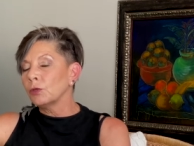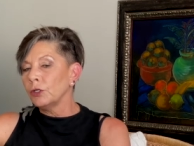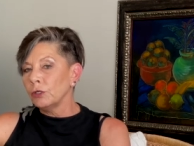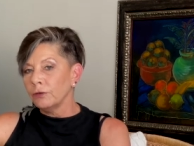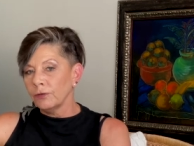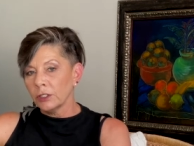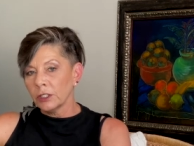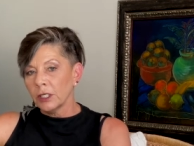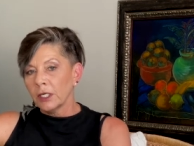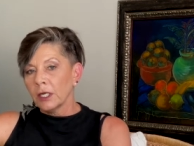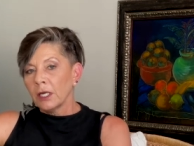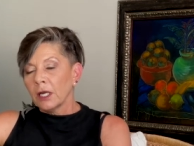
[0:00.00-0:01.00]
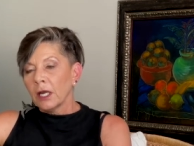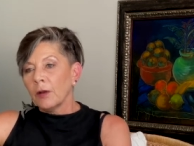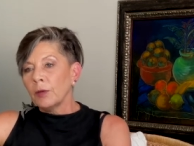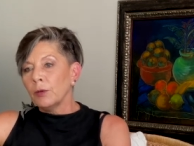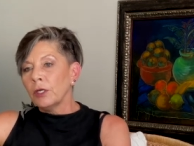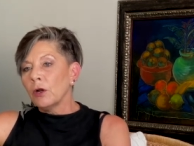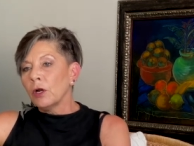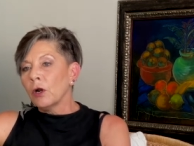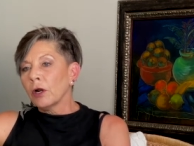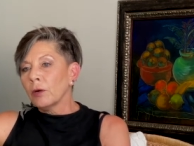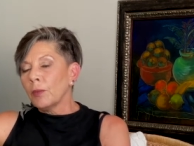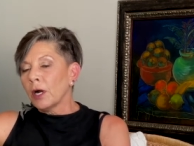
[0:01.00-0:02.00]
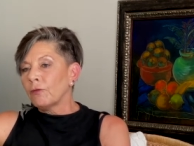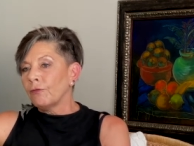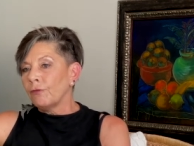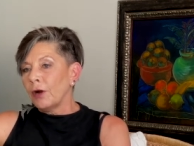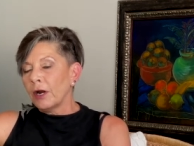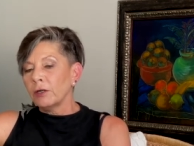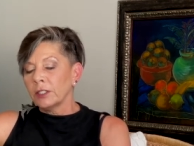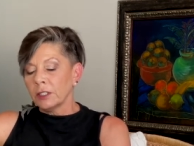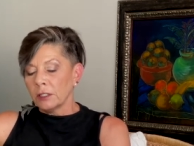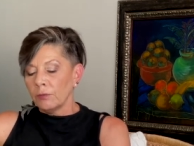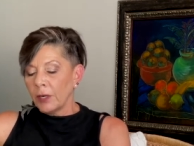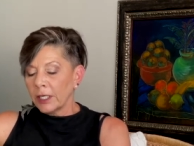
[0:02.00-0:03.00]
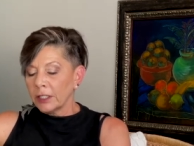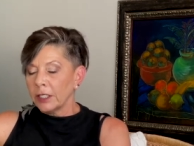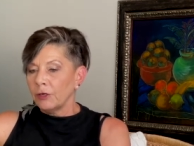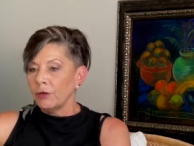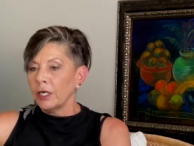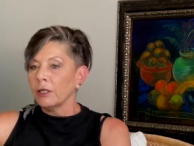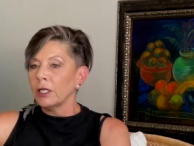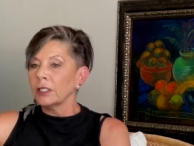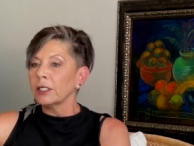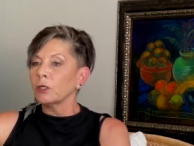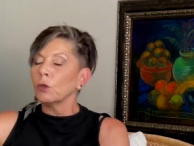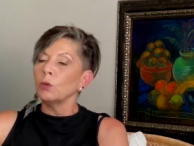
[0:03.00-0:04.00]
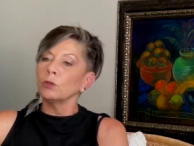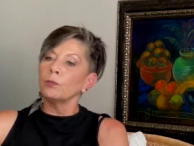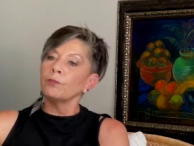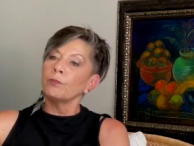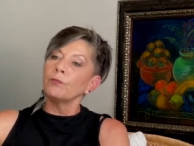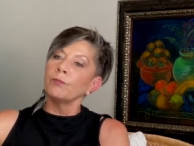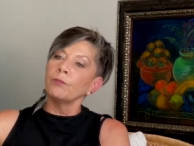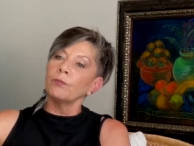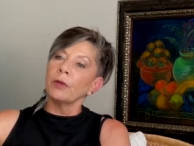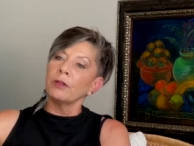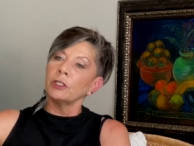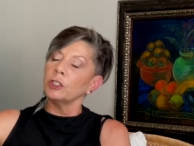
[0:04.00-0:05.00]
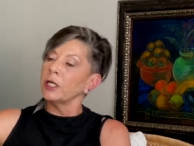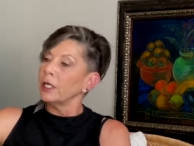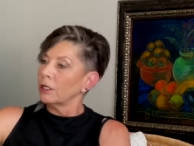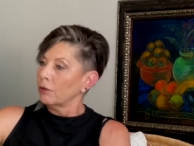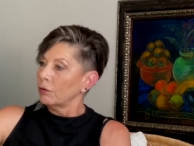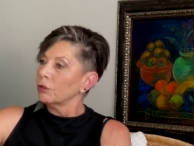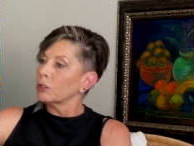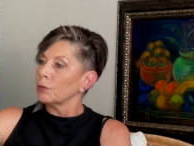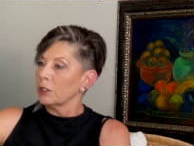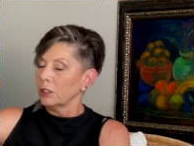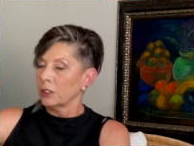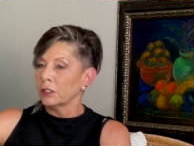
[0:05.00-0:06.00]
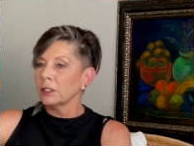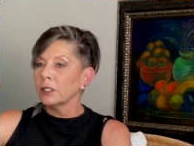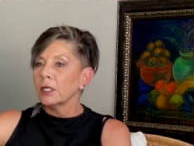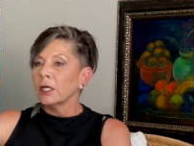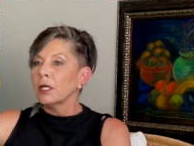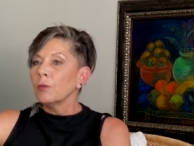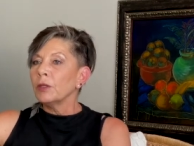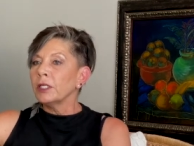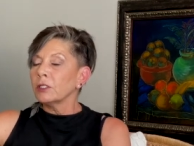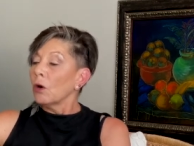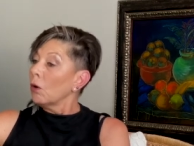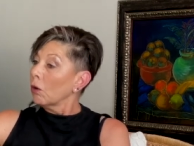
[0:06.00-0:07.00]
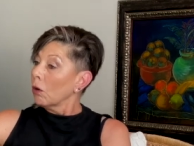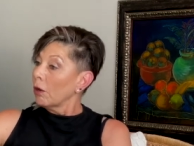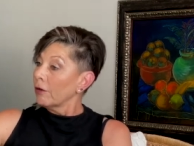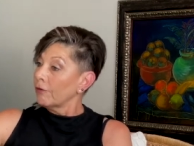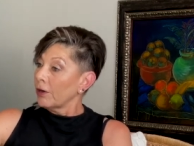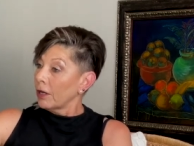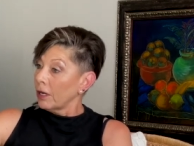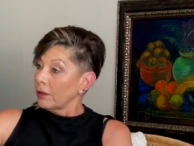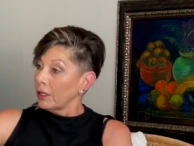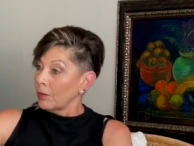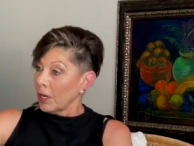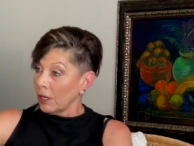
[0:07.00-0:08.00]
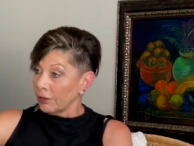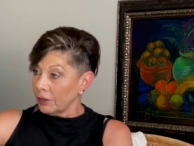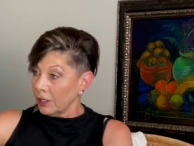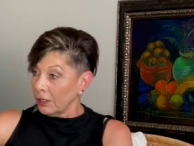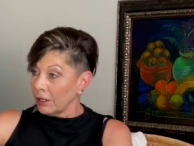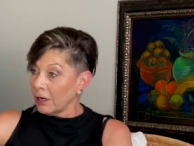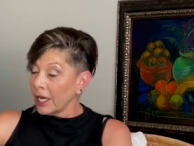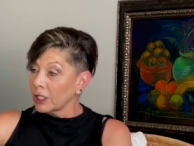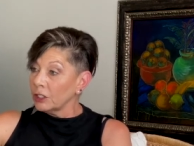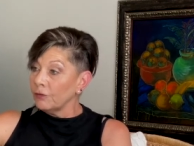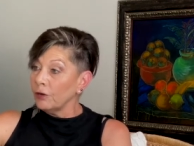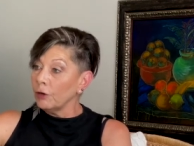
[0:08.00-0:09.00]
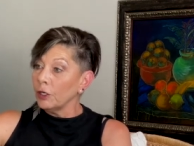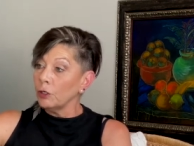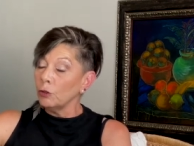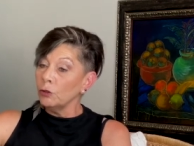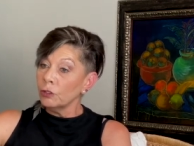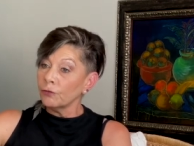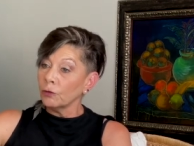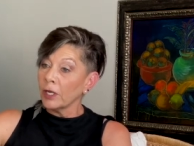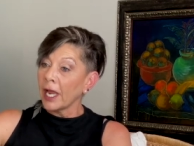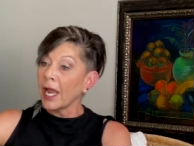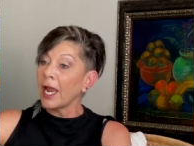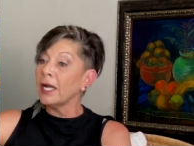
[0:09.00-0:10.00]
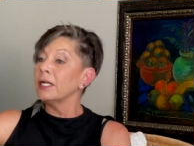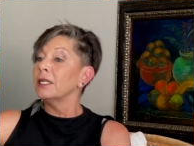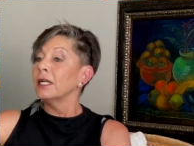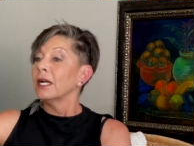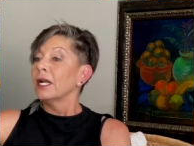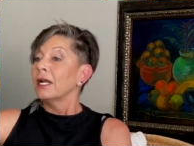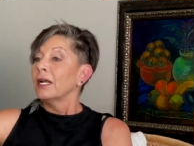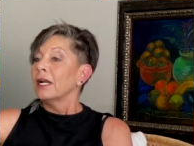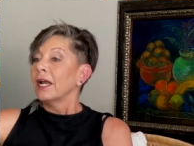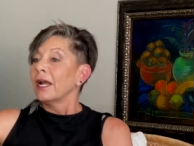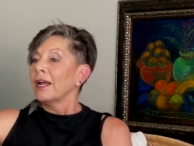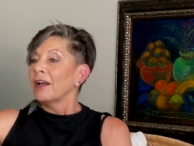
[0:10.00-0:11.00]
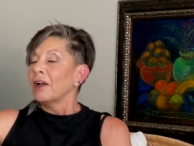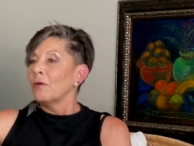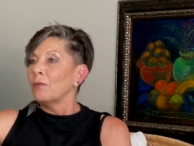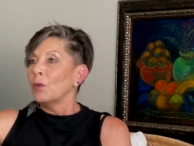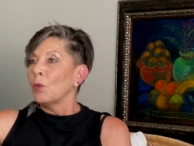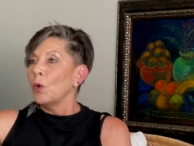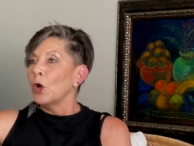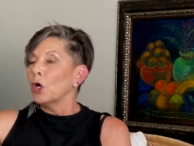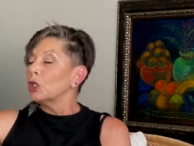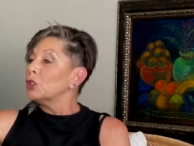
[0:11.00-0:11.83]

universe. I mean, we know a lot about viruses and bacteria and things that cause pathogenic responses, but there's a whole lot of them out there that are actually very useful and work